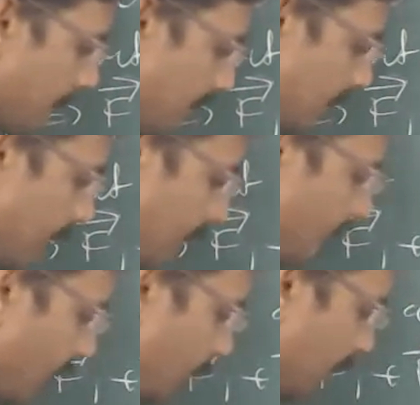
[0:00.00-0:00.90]

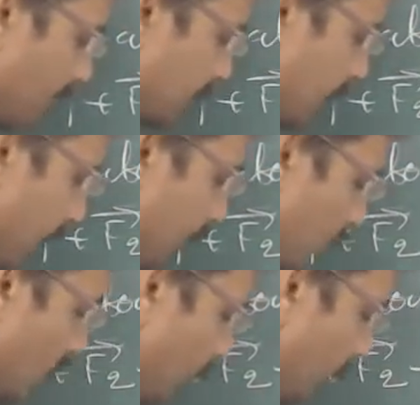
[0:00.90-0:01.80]
M1 plus
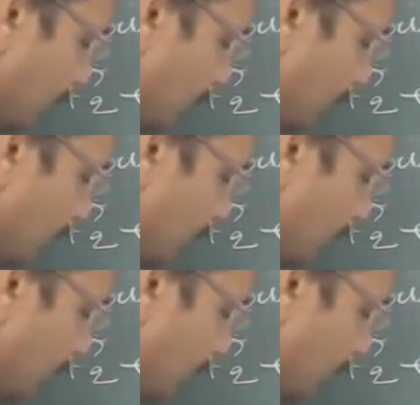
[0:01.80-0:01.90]
M2 plus